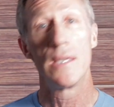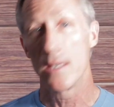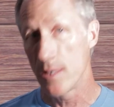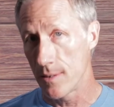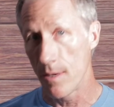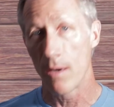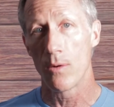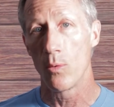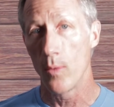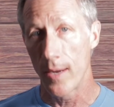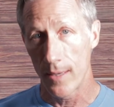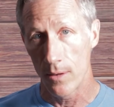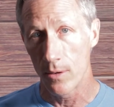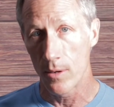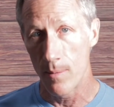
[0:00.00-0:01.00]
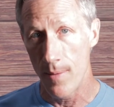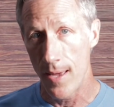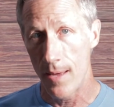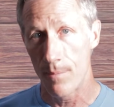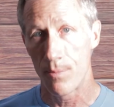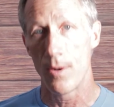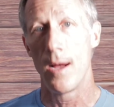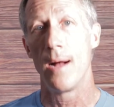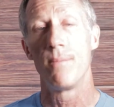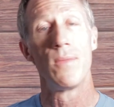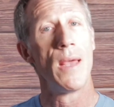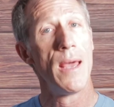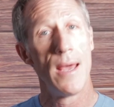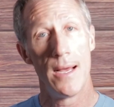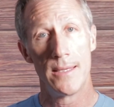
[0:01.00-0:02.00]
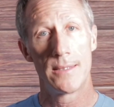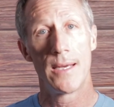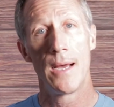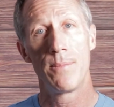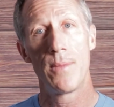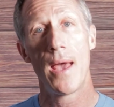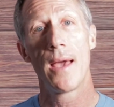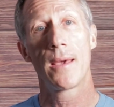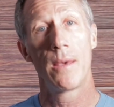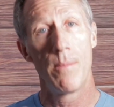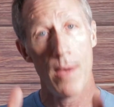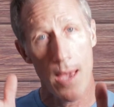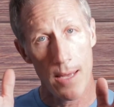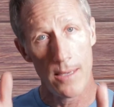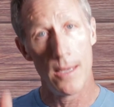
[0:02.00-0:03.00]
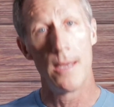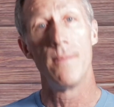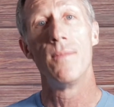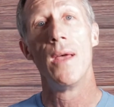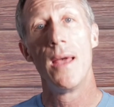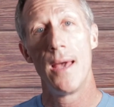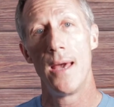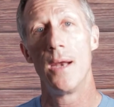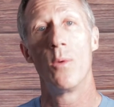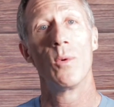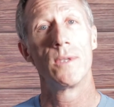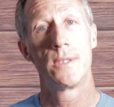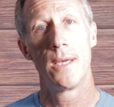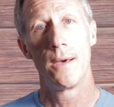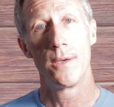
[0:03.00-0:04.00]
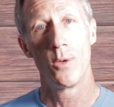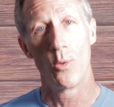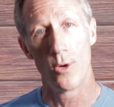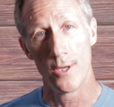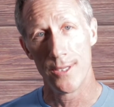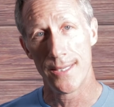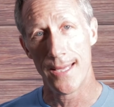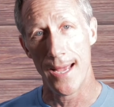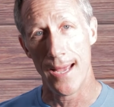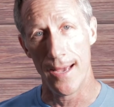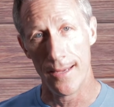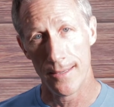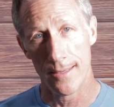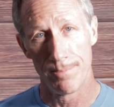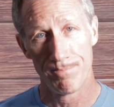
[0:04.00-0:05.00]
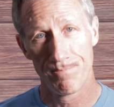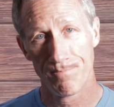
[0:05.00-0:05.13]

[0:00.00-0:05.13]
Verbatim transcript: Just start a regular command prompt and type that command in, and it will tell you where you stand.